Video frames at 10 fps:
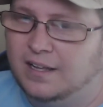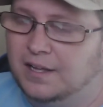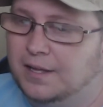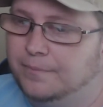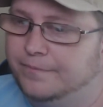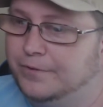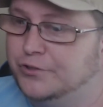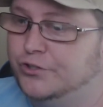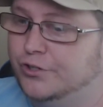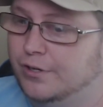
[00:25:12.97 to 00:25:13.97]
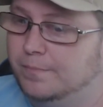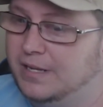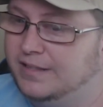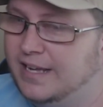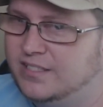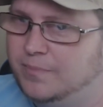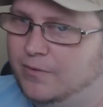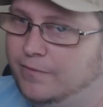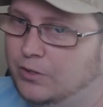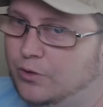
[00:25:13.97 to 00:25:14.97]
for sure. But that's
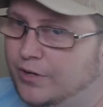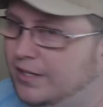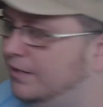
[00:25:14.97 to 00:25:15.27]
my review on it.